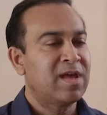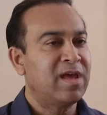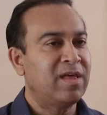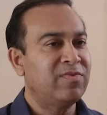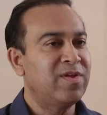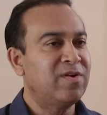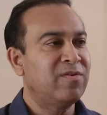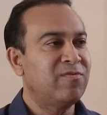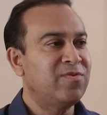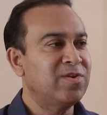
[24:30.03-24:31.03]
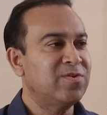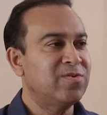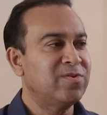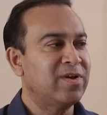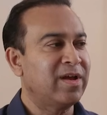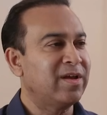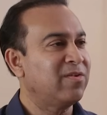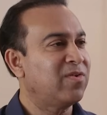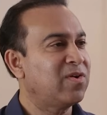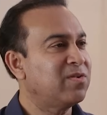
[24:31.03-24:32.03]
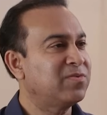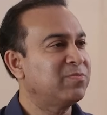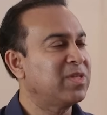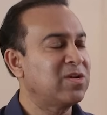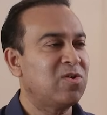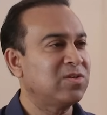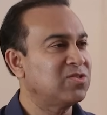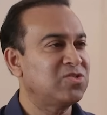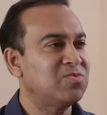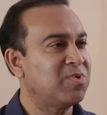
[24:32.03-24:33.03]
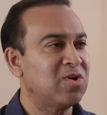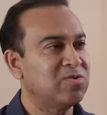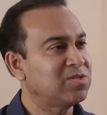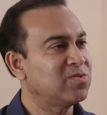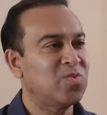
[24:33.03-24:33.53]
and their review, I've heard of something called a superhost.